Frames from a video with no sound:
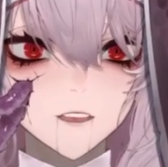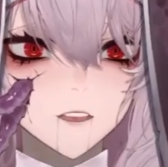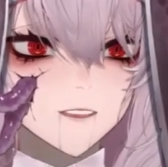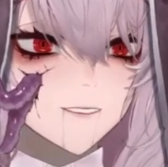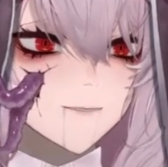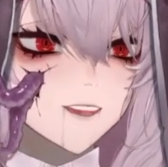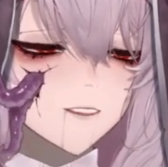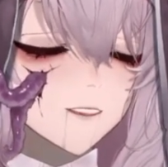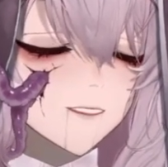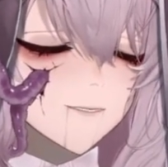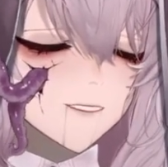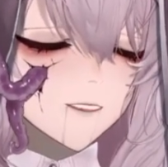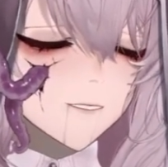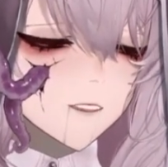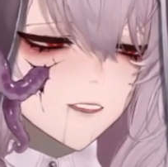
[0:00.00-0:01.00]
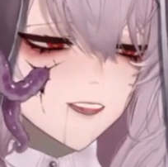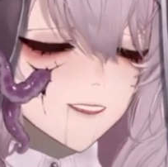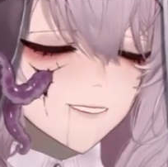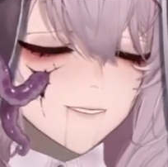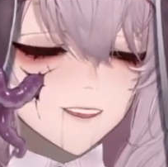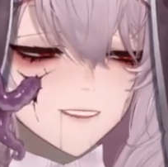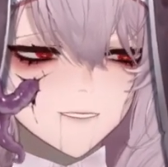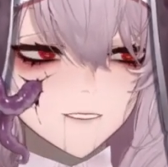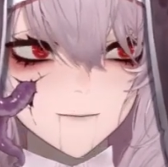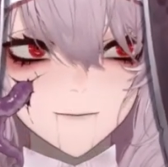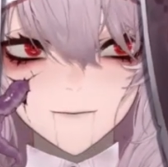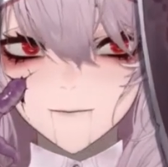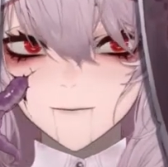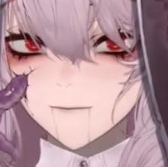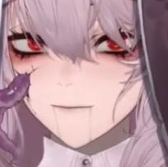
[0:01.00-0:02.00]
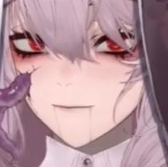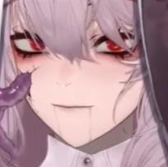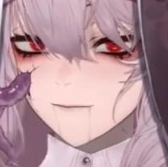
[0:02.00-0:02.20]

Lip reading: zoo in it, so I assume it has animals.